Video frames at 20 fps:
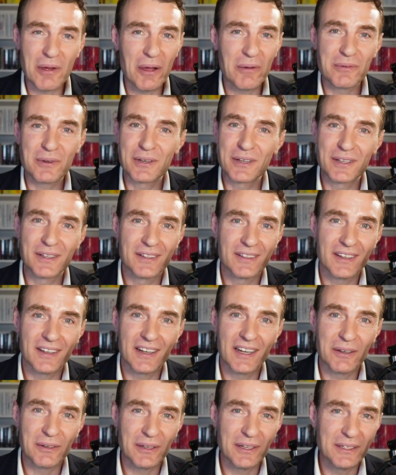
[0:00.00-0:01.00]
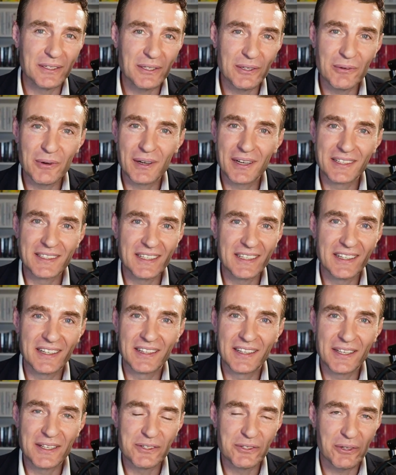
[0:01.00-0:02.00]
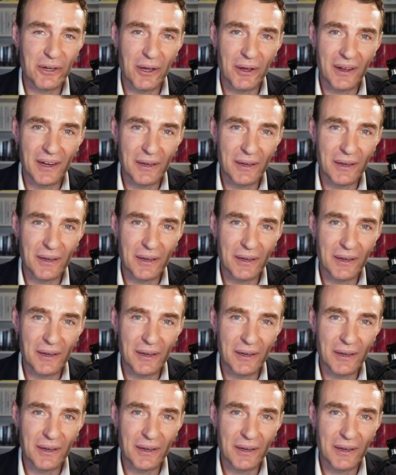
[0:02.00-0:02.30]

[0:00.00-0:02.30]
I'm, gonna I'm gonna do what I did in the intro,